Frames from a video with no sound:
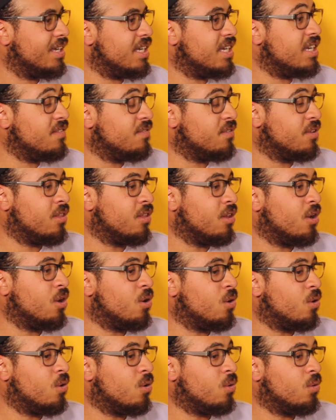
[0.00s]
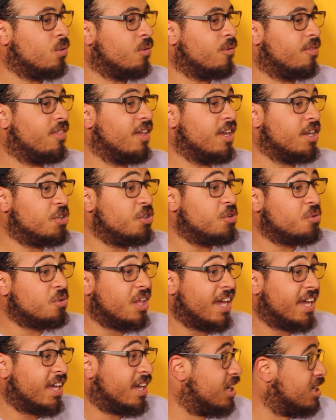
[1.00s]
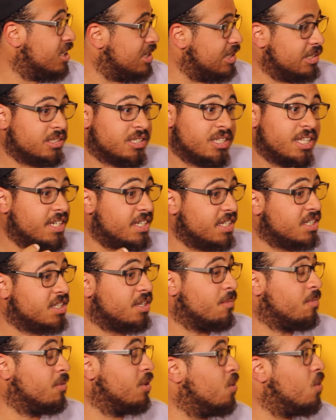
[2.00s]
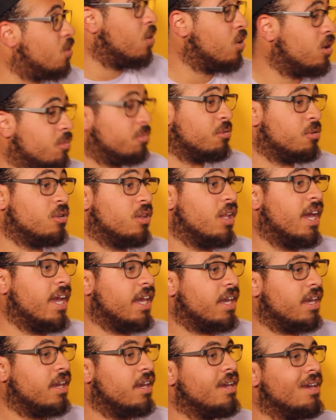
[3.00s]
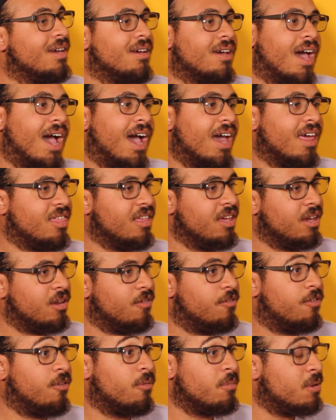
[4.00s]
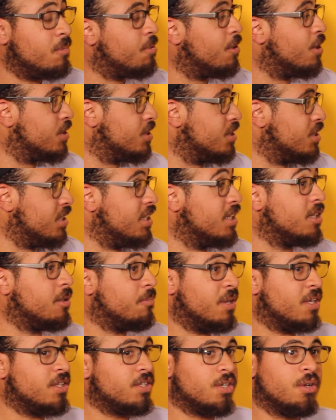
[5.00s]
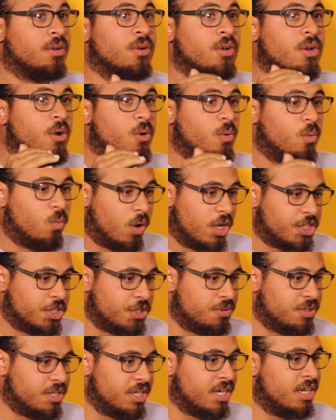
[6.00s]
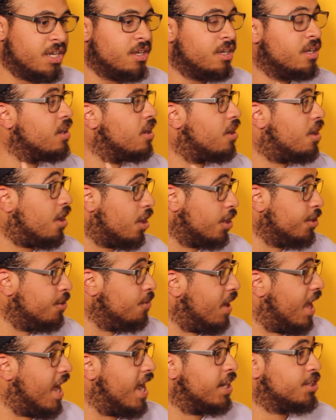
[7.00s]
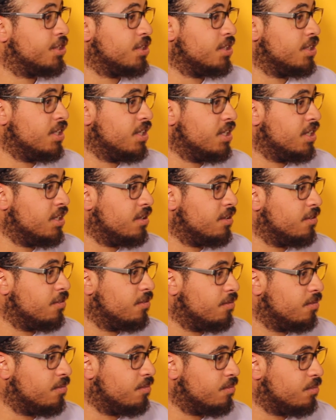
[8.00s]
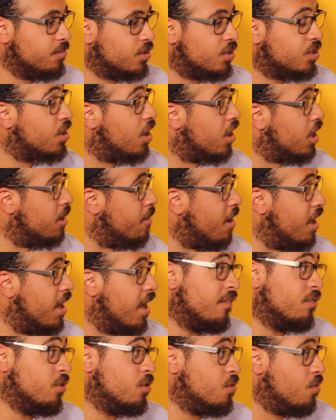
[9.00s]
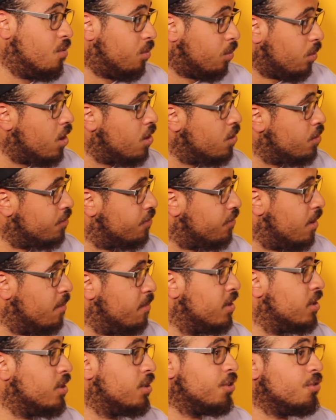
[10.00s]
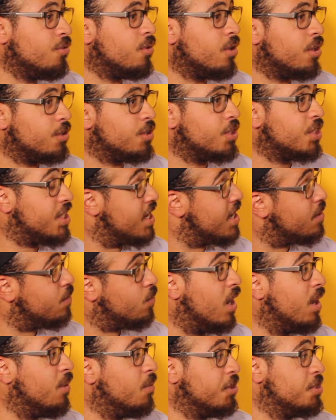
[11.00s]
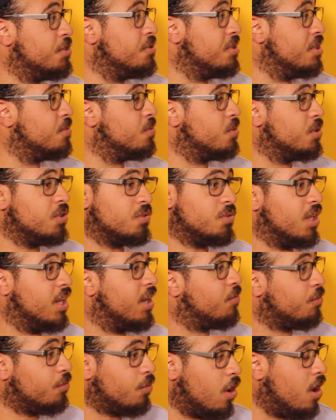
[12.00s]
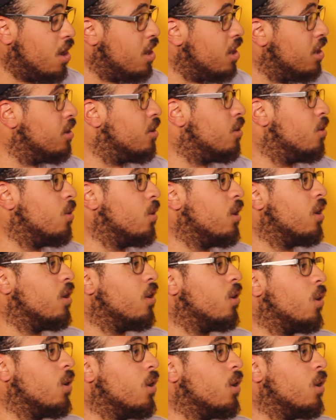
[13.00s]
even though they did something horrible. Like, I think for me personally, it depends on what you did. Are you actually sorry about it? Have you grown from it? Do you understand why what you did was like wrong or